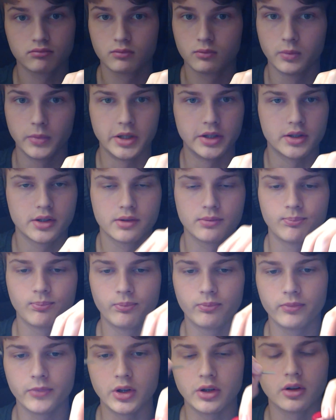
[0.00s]
which
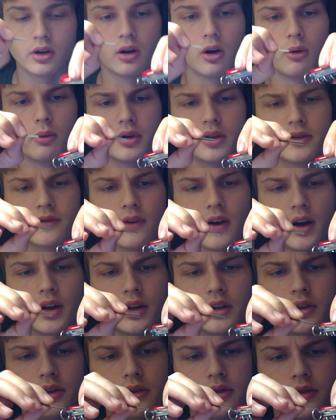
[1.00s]
you can always find
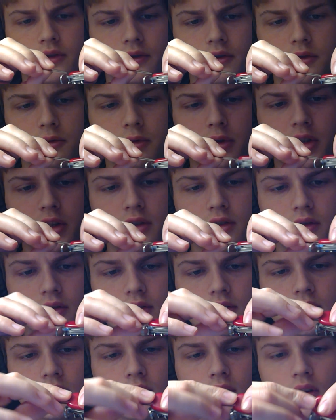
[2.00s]
a use for
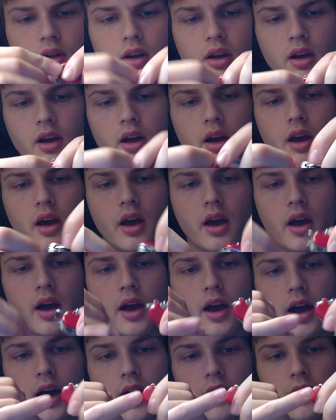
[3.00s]
tweezers.
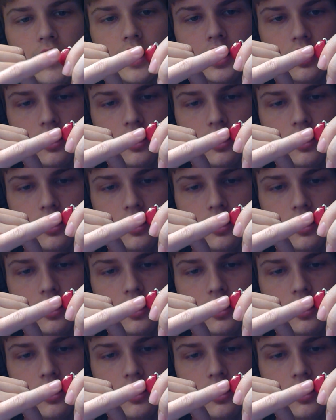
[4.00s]
And then